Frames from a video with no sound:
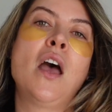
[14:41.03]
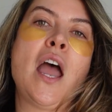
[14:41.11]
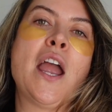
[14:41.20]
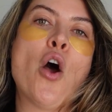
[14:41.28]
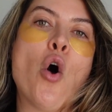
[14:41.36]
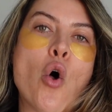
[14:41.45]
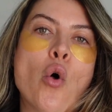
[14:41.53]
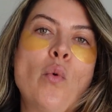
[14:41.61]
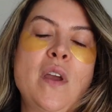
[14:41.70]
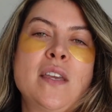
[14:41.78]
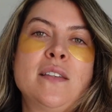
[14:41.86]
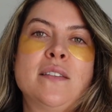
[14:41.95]
I
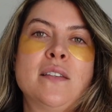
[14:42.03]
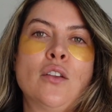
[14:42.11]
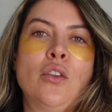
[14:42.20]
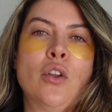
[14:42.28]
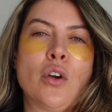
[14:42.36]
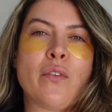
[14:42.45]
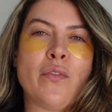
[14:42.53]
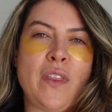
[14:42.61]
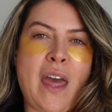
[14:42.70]
always look for